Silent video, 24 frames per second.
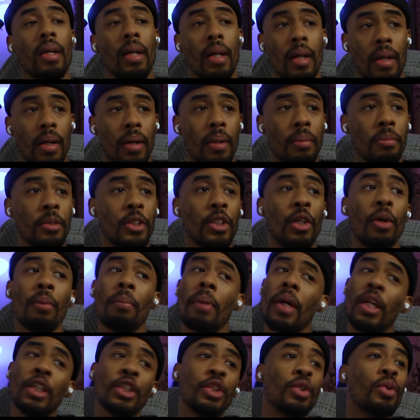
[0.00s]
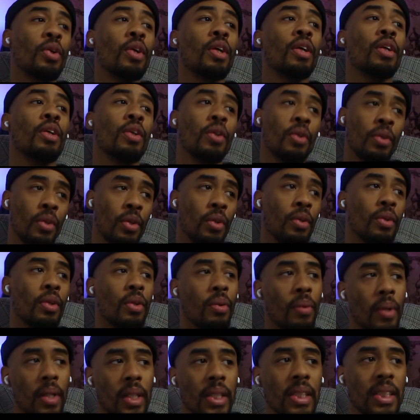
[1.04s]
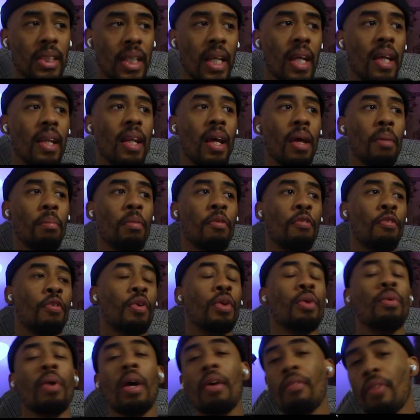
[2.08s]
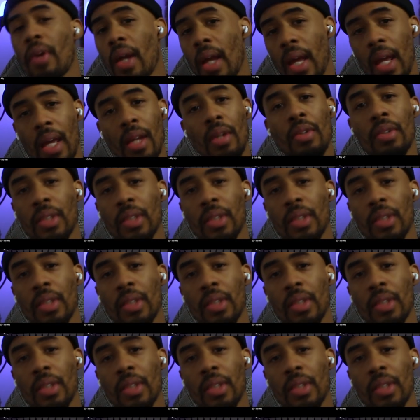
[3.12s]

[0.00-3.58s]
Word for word: Um, so make sure you know you understand that before you ever hate